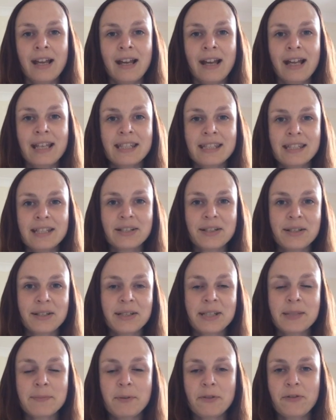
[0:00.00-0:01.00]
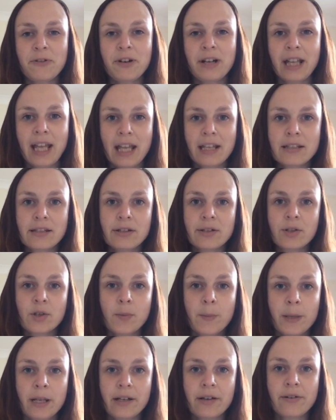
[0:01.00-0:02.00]
Hey Stitchers, before I get into the
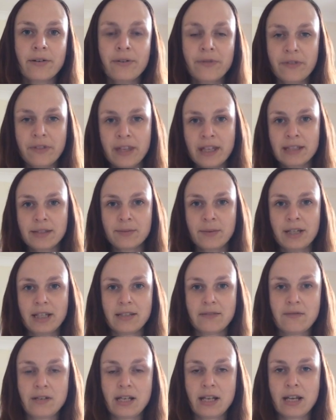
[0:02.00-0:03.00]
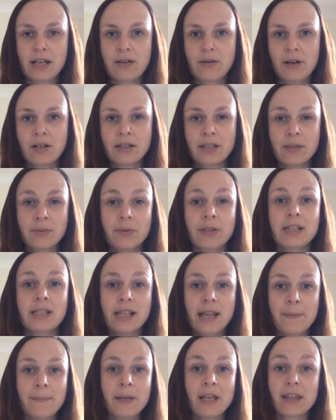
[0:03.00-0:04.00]
topic of this week's video, I just want to
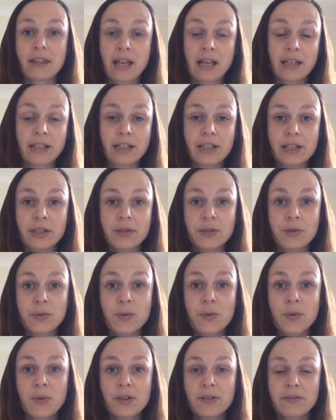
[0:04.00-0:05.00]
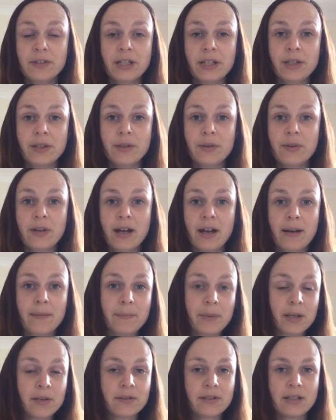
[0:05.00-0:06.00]
say a big thank you to all of you
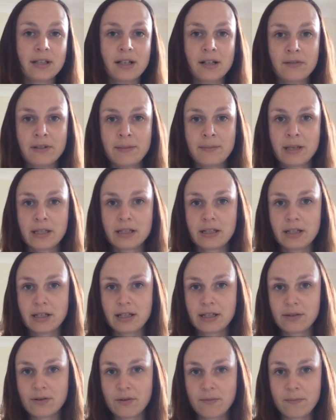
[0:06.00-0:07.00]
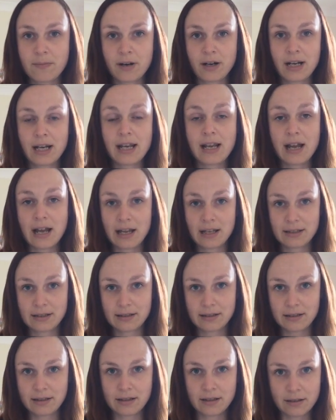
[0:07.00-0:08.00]
that posted lovely messages on my
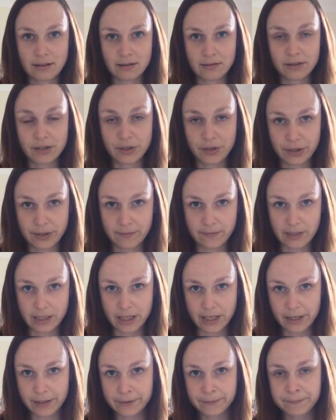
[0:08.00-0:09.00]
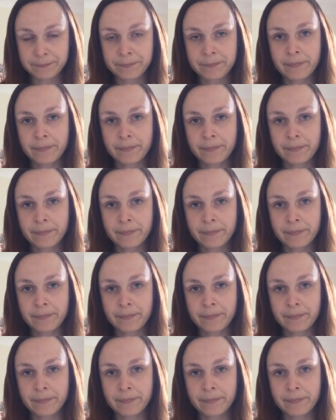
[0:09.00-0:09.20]
last YouTube video.